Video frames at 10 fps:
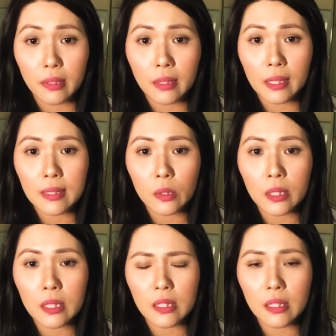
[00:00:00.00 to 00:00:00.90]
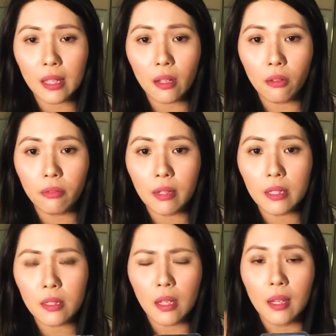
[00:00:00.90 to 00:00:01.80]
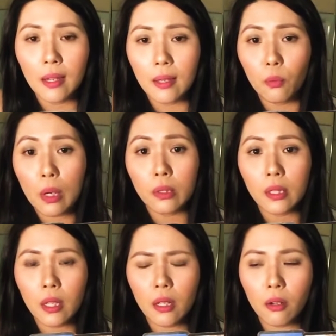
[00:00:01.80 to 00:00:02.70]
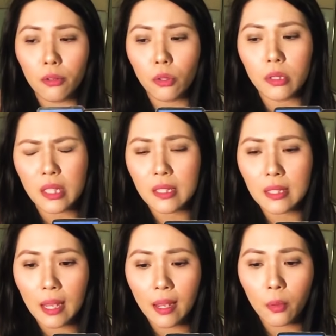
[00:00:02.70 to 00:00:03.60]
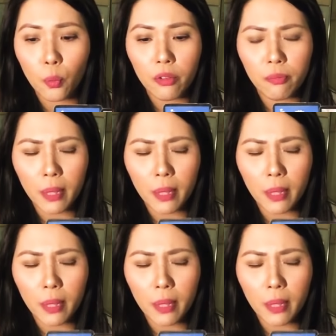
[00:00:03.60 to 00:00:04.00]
Okay, so this is the Knight of Wands, while the King of Swords is there with